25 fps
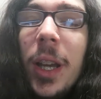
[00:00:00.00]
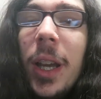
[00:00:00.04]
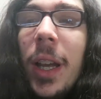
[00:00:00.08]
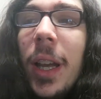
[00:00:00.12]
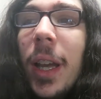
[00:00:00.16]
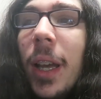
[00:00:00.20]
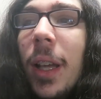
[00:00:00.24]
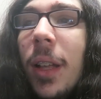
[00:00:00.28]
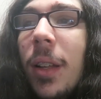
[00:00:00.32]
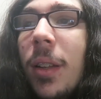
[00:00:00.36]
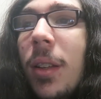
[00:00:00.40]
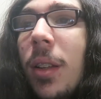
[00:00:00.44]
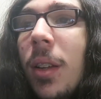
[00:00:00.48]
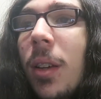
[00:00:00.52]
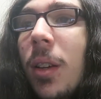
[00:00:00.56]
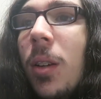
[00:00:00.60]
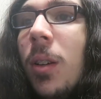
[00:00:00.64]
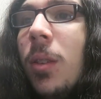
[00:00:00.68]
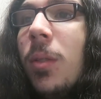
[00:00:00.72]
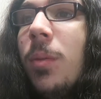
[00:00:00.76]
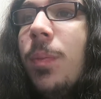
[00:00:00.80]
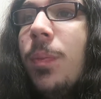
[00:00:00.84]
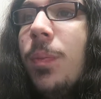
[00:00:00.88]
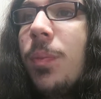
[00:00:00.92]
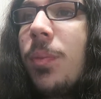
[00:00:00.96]
And,
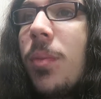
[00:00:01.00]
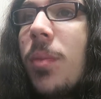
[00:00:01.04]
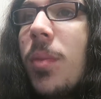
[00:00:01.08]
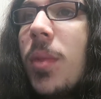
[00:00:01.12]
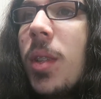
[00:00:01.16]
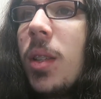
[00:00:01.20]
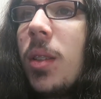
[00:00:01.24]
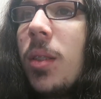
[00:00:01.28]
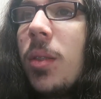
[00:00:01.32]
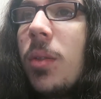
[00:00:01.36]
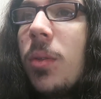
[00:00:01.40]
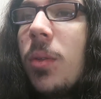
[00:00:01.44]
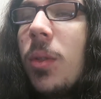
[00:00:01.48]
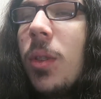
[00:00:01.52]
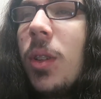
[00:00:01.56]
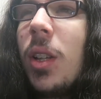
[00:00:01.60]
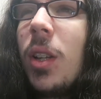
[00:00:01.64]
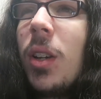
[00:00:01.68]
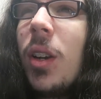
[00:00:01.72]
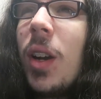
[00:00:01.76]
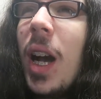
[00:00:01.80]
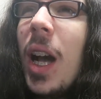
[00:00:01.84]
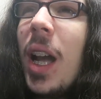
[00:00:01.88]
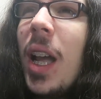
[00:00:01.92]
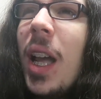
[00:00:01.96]
well,
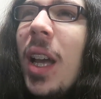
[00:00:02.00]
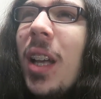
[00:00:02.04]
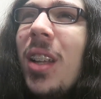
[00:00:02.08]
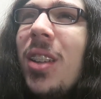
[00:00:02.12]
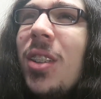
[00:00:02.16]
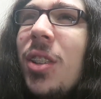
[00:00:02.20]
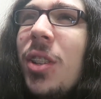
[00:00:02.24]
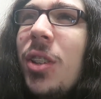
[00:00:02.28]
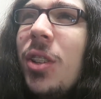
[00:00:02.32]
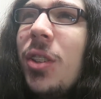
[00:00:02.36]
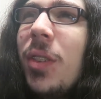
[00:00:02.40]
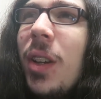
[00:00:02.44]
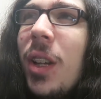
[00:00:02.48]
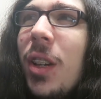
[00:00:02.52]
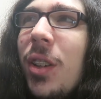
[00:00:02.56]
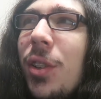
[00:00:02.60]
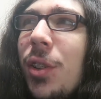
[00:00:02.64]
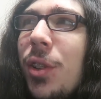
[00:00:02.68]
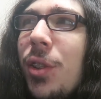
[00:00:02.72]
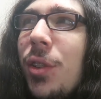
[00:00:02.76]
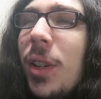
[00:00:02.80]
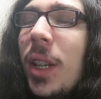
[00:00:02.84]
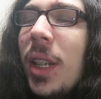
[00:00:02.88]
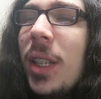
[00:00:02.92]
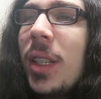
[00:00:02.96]
no, I had 2
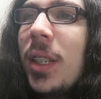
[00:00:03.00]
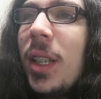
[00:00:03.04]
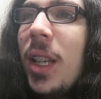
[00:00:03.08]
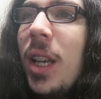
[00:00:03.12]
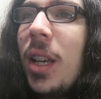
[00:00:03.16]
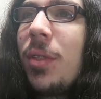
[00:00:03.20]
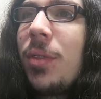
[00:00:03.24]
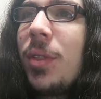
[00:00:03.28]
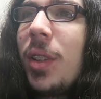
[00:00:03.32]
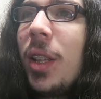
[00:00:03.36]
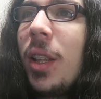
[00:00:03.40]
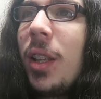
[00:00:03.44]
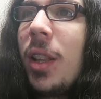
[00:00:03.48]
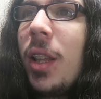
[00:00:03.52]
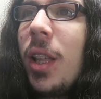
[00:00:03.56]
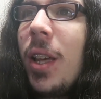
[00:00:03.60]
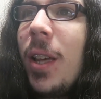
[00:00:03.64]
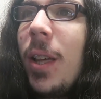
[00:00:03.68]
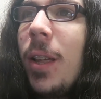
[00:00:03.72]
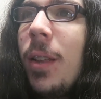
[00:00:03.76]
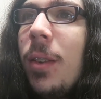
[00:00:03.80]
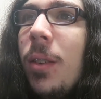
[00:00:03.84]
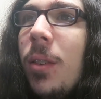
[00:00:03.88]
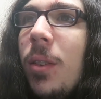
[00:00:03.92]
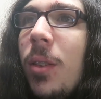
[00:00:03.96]
energy drinks left, and
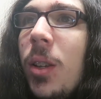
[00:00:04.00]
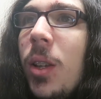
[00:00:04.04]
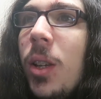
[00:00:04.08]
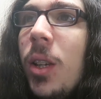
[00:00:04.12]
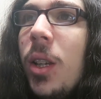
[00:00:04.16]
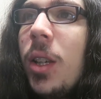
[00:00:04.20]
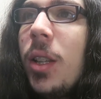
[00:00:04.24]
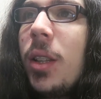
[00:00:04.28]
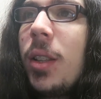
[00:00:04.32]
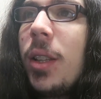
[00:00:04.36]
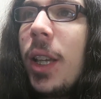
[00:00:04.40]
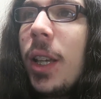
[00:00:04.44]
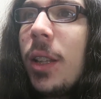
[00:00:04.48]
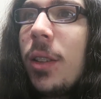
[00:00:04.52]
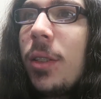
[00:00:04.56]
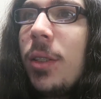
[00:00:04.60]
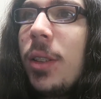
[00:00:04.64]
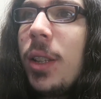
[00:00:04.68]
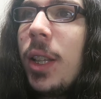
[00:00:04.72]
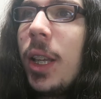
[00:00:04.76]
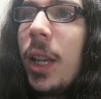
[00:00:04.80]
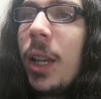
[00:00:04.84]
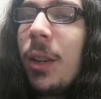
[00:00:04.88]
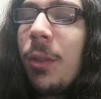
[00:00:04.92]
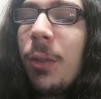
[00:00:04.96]
then the other
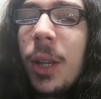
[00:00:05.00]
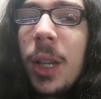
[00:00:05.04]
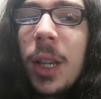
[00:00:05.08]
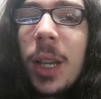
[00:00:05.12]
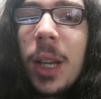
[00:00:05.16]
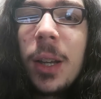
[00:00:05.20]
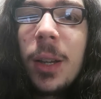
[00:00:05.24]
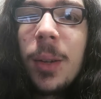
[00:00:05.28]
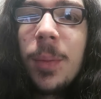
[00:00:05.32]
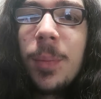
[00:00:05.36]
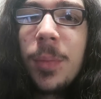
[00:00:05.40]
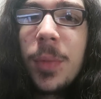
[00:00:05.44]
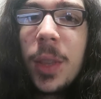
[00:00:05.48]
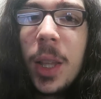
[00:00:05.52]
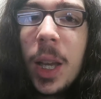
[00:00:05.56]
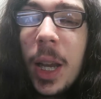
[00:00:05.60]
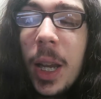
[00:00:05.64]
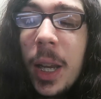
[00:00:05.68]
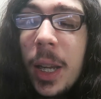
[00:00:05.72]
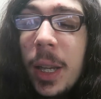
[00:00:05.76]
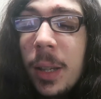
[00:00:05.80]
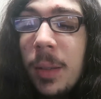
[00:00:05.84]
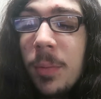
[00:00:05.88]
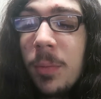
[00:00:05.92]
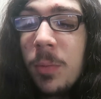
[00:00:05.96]
day we
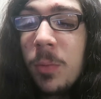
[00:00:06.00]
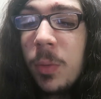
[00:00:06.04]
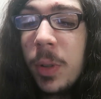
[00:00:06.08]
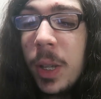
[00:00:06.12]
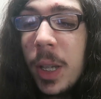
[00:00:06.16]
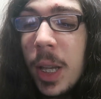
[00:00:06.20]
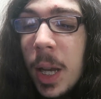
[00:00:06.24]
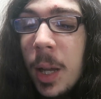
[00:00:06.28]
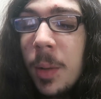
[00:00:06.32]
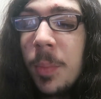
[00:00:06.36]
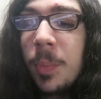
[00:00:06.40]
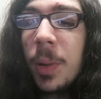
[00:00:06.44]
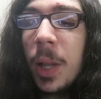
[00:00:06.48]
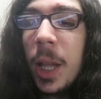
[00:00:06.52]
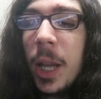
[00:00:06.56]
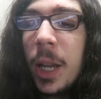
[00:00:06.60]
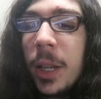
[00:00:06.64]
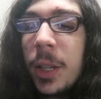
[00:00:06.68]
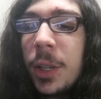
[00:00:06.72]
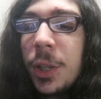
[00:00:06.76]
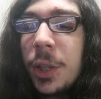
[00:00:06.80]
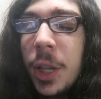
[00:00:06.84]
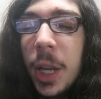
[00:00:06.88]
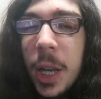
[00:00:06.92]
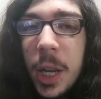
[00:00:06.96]
got
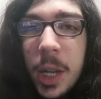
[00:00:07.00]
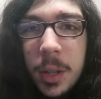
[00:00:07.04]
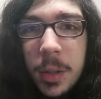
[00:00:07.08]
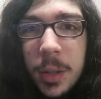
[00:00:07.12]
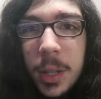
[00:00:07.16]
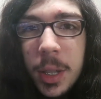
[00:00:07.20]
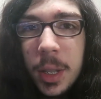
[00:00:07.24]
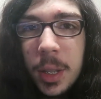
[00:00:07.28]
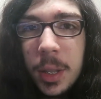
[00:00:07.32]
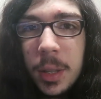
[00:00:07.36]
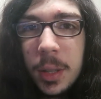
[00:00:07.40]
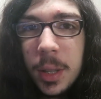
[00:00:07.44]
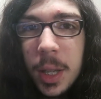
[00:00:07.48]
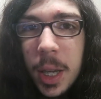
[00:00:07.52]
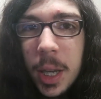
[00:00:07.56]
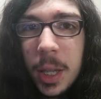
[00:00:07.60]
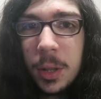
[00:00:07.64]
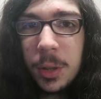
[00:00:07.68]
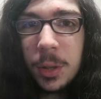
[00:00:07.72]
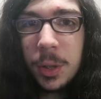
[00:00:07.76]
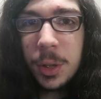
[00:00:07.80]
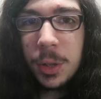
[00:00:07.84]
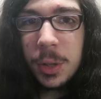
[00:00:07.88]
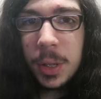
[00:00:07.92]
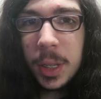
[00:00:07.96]
black cherry
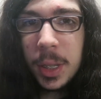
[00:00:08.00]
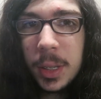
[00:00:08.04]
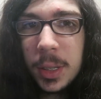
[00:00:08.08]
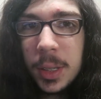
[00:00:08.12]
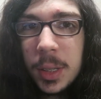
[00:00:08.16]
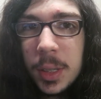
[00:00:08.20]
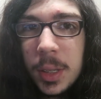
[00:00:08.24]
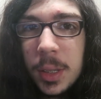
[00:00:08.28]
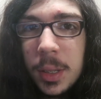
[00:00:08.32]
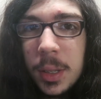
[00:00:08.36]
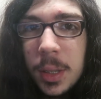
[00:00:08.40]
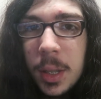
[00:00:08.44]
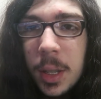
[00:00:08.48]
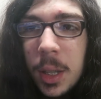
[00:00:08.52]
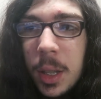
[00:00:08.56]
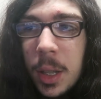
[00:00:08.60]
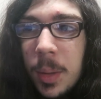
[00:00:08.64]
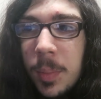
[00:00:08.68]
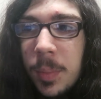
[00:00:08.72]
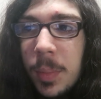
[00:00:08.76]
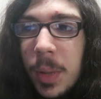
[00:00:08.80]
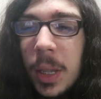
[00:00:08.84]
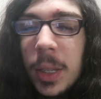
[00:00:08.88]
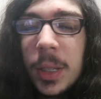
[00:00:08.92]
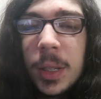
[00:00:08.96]
energy drinks,
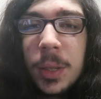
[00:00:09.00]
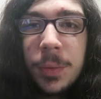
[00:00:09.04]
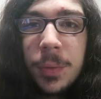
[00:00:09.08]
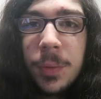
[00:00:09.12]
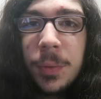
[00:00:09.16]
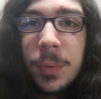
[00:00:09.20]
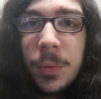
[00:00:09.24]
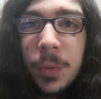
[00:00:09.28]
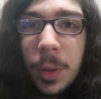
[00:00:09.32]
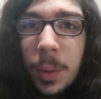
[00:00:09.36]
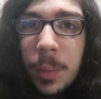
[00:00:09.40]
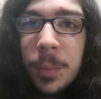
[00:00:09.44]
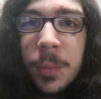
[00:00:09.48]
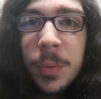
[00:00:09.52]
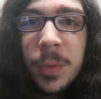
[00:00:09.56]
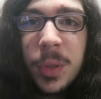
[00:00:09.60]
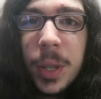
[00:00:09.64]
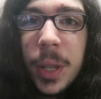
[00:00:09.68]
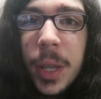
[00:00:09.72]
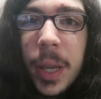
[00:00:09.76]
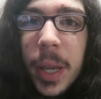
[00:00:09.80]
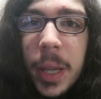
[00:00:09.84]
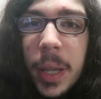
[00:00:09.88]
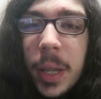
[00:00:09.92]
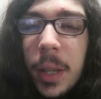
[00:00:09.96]
that's from
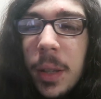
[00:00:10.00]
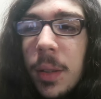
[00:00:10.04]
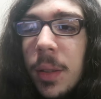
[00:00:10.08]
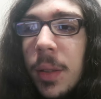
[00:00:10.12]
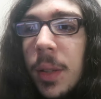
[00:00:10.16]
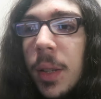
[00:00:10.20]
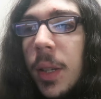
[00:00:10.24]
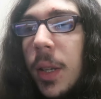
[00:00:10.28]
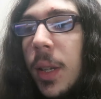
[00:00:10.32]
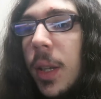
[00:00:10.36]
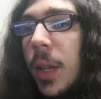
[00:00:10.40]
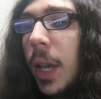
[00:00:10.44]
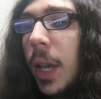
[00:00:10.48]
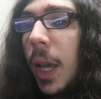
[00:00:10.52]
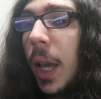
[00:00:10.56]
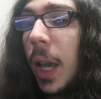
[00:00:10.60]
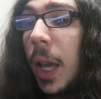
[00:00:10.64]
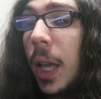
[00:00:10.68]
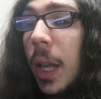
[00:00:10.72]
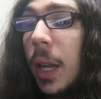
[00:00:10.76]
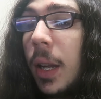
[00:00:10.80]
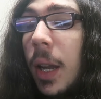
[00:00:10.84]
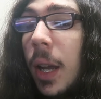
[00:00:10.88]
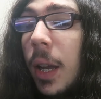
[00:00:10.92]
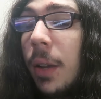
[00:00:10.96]
V8,
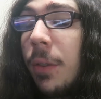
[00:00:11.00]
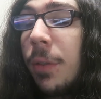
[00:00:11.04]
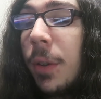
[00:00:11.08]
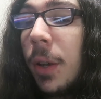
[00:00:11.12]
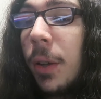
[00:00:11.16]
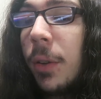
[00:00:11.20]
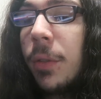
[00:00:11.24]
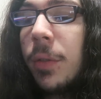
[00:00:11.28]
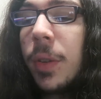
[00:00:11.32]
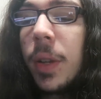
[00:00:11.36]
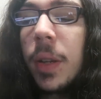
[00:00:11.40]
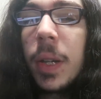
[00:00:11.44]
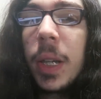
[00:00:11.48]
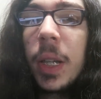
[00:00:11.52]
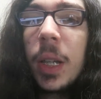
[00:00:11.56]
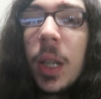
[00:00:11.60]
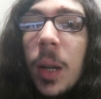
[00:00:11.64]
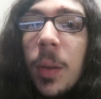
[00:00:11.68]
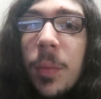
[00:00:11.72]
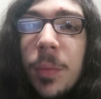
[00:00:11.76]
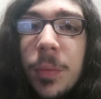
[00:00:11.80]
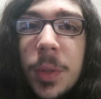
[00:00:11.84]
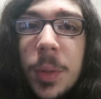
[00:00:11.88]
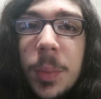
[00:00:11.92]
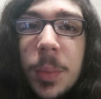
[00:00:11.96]
and I felt very
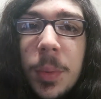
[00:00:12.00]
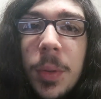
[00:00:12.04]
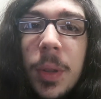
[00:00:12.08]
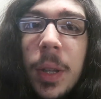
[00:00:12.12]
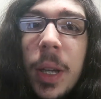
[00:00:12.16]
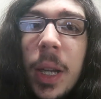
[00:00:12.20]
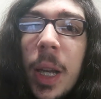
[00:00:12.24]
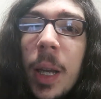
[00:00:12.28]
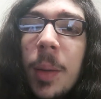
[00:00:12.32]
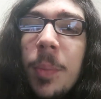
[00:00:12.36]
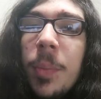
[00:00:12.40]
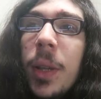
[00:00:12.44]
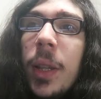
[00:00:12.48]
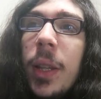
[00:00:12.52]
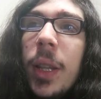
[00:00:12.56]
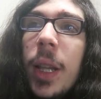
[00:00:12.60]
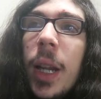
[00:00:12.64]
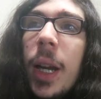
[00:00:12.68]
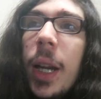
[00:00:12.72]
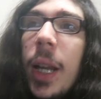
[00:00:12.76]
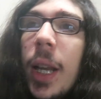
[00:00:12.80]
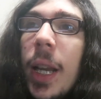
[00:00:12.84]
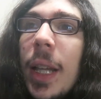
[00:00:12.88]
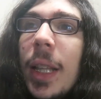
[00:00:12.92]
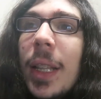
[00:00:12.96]
comfortable and happy that
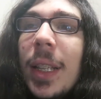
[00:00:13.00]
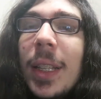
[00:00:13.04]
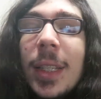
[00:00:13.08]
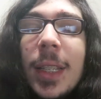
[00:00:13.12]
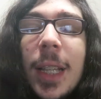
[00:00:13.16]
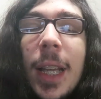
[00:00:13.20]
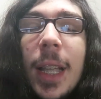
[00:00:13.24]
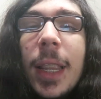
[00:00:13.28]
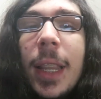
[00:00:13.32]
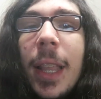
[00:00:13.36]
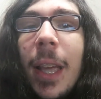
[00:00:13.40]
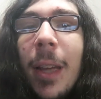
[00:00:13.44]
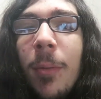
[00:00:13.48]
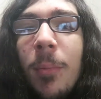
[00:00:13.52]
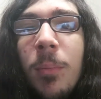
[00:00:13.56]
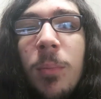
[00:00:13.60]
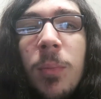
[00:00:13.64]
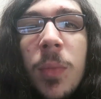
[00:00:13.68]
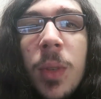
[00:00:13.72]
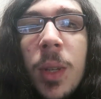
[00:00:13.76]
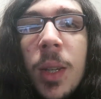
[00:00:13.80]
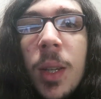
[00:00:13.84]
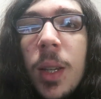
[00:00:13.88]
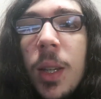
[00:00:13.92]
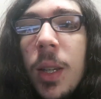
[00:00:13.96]
I at least had
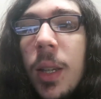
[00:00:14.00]
them.